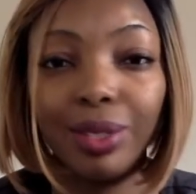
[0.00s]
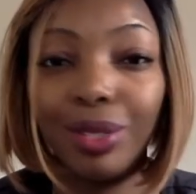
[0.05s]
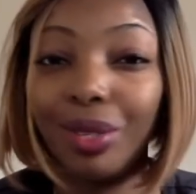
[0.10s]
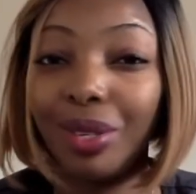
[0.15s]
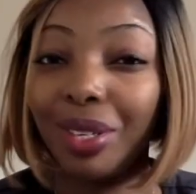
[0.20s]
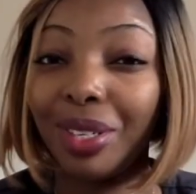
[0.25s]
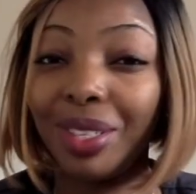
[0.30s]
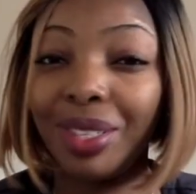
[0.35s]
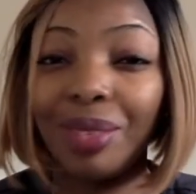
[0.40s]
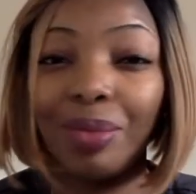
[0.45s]

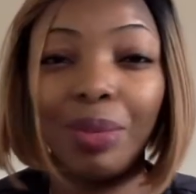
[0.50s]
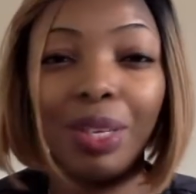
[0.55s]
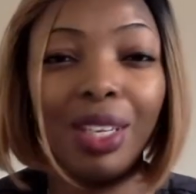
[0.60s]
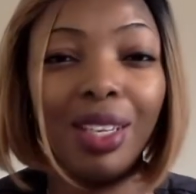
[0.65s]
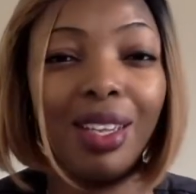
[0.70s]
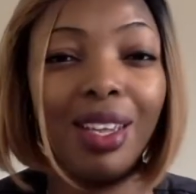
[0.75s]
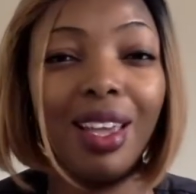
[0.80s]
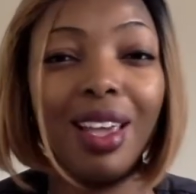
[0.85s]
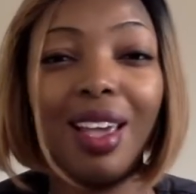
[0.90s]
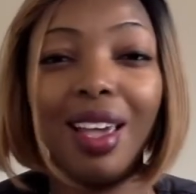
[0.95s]
Trust me,
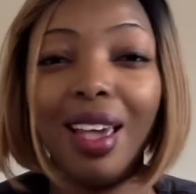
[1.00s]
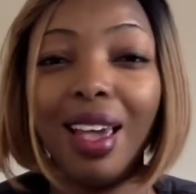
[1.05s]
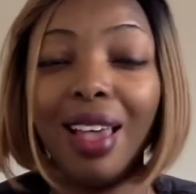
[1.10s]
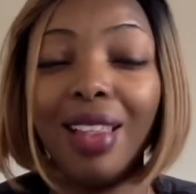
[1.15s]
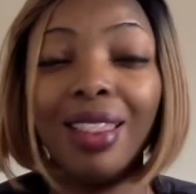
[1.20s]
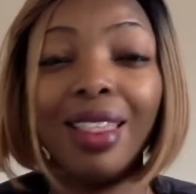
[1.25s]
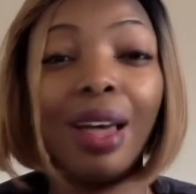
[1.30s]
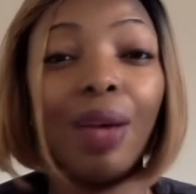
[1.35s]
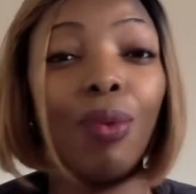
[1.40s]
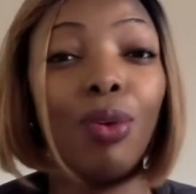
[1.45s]

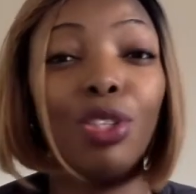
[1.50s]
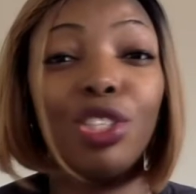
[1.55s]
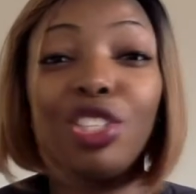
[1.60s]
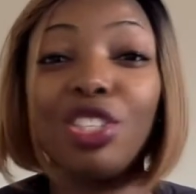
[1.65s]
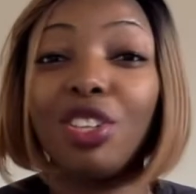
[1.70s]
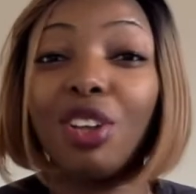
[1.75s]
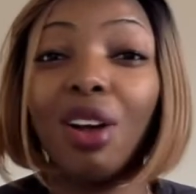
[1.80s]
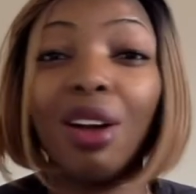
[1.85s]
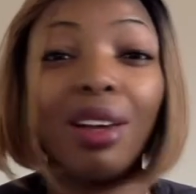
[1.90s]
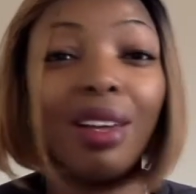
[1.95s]
that was
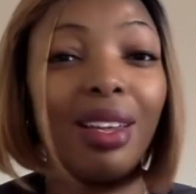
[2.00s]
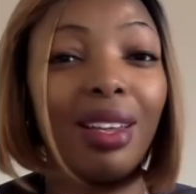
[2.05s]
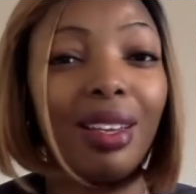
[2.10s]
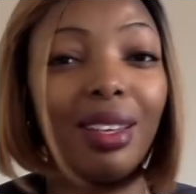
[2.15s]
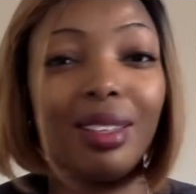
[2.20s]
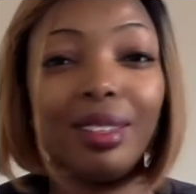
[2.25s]
shocking.